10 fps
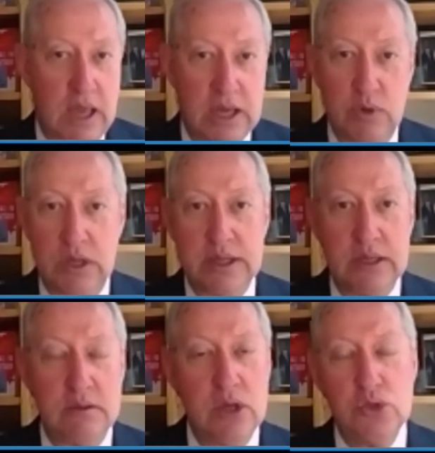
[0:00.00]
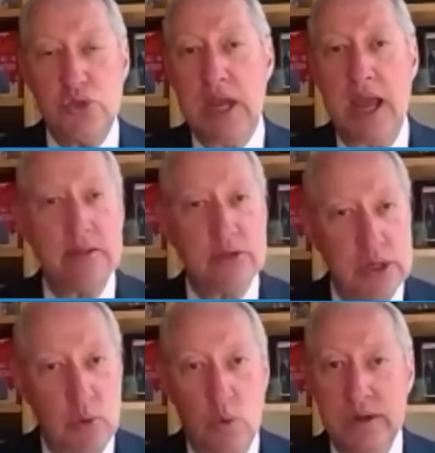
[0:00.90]
and really
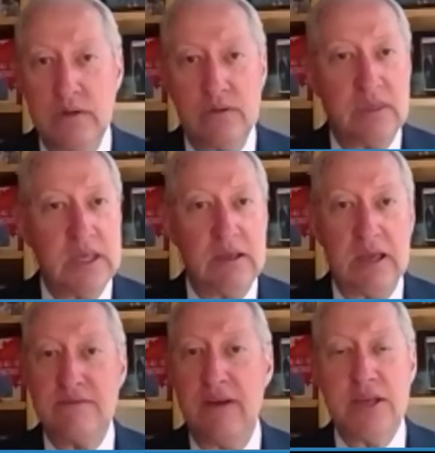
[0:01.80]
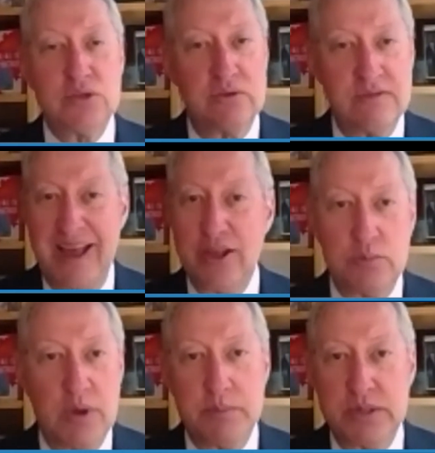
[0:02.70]
challenging what is the advisor value
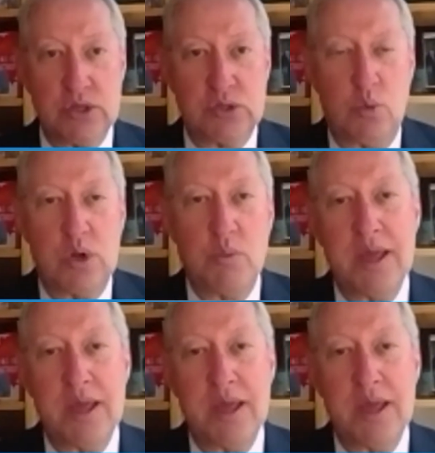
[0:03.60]
proposition? What am I